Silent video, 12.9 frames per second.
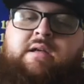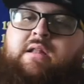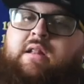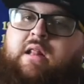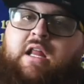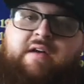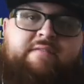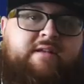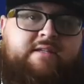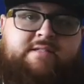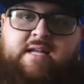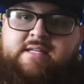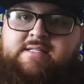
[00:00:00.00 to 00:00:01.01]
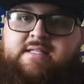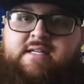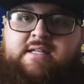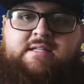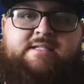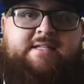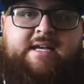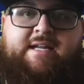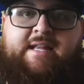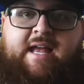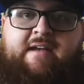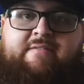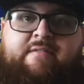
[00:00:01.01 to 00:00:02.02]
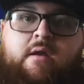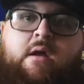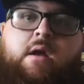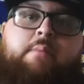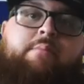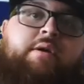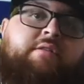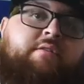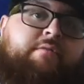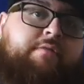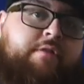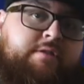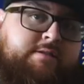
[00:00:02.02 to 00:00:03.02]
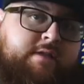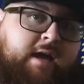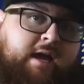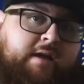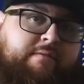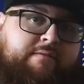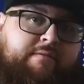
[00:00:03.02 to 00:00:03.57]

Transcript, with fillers: love the intensity in the second half, but in the first half,